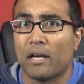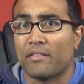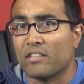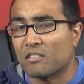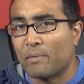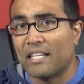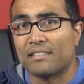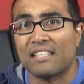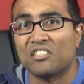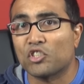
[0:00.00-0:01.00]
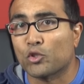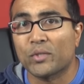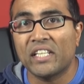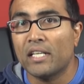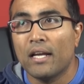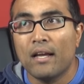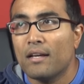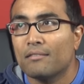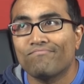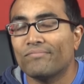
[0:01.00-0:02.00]
by this man's history,
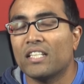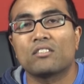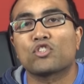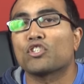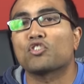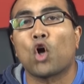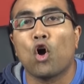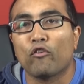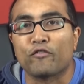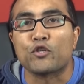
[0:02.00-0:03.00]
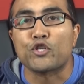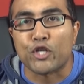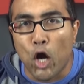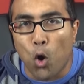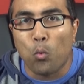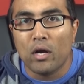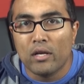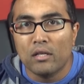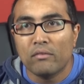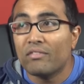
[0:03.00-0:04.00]
it's just all for show.
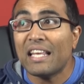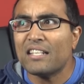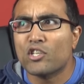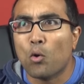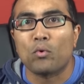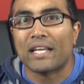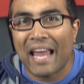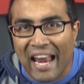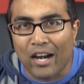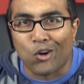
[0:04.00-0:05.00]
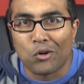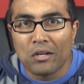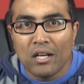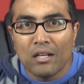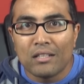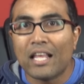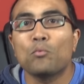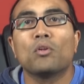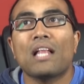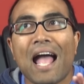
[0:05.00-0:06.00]
They don't care. They
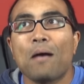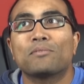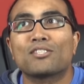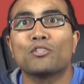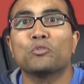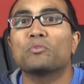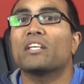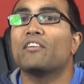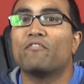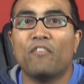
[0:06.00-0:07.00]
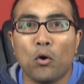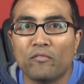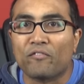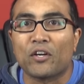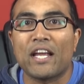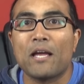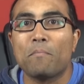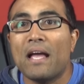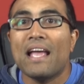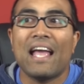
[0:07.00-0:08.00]
will absolutely vote for
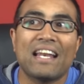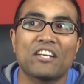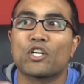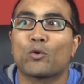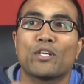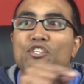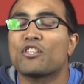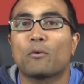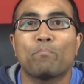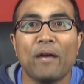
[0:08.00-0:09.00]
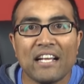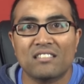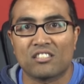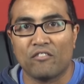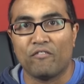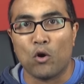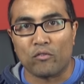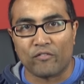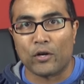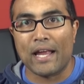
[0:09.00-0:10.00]
him and encourage their base to
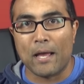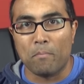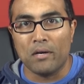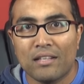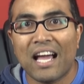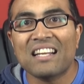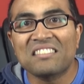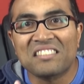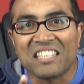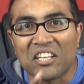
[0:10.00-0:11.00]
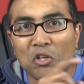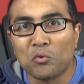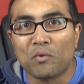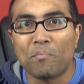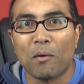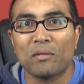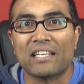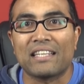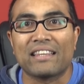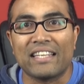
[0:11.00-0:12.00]
vote for him. Not a single
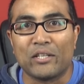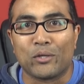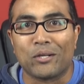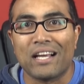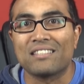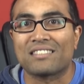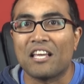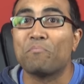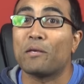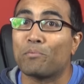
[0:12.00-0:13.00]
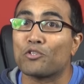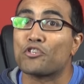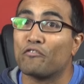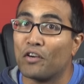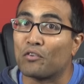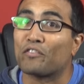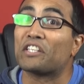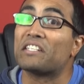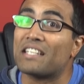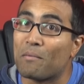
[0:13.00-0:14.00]
Republican leader has said people should vote for
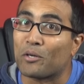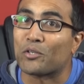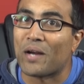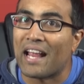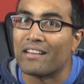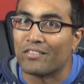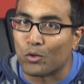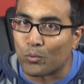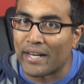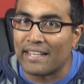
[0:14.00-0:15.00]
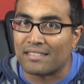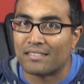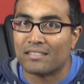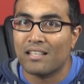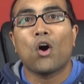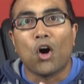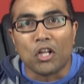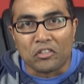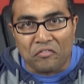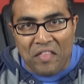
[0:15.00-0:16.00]
the Democrat in the race.
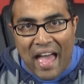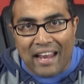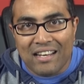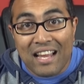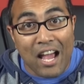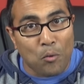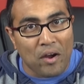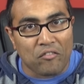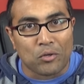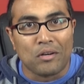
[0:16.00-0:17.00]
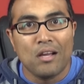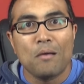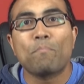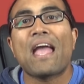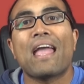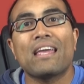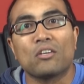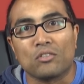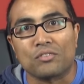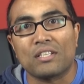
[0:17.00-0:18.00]
All of that, however,
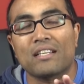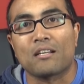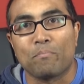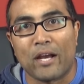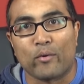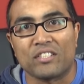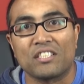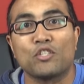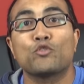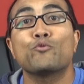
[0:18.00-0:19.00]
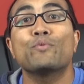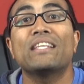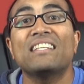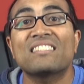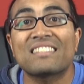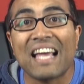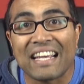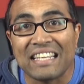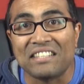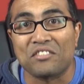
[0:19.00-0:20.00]
pales in comparison to the
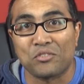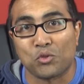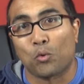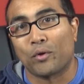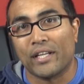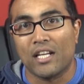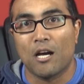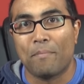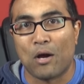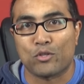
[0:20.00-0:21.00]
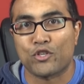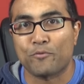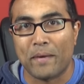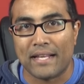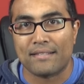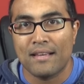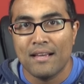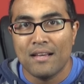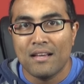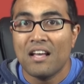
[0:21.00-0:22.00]
second story about Schmidt,
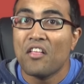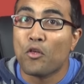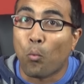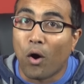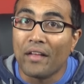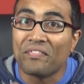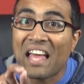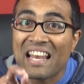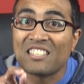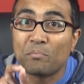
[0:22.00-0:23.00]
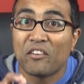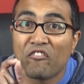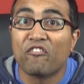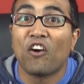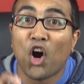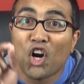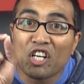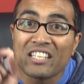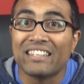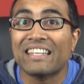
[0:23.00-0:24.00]
the one that has been
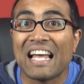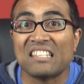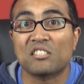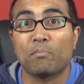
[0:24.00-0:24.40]
far less